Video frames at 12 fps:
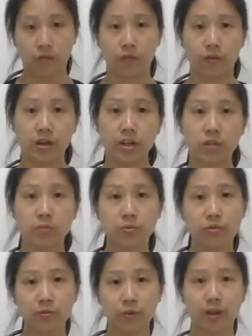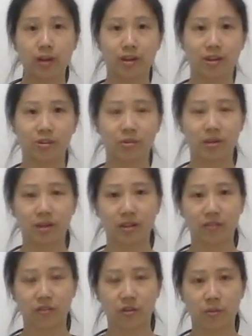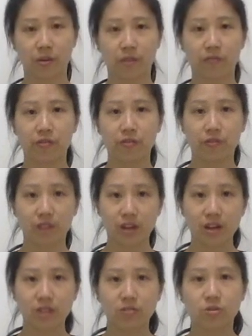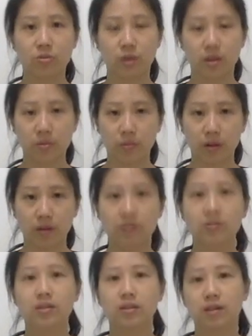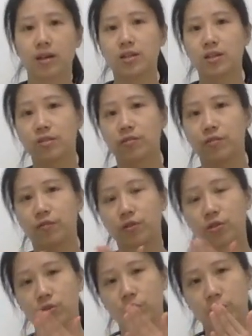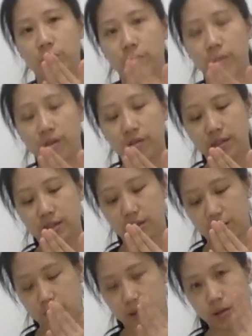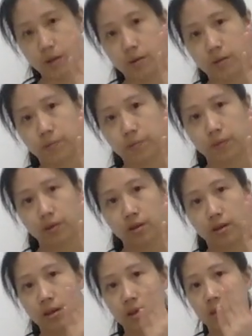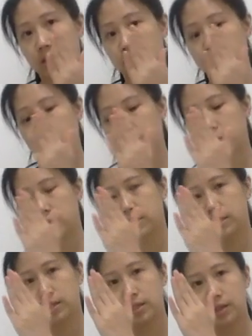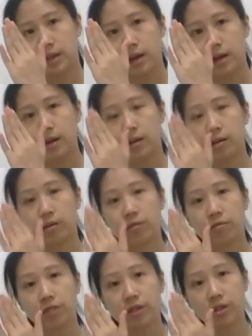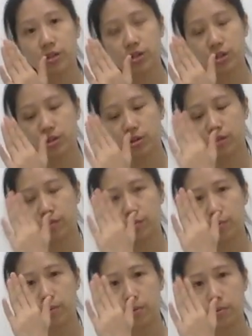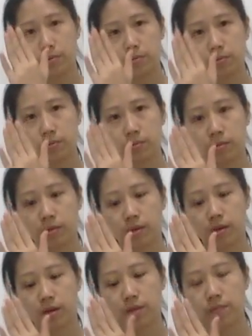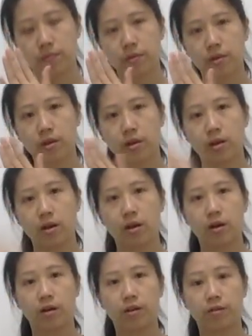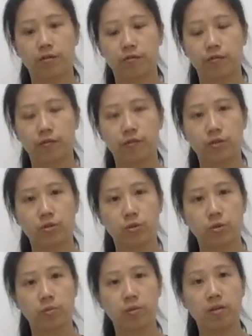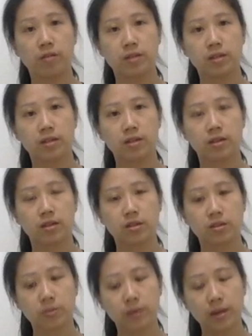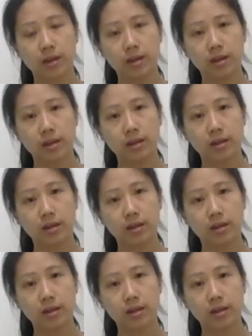for each movement, you're doing it for about 15 to 20 breaths. Alright, so 15 to 20 breaths along the side, along the ridge of the bone. Okay, 15 to 20 breaths this way,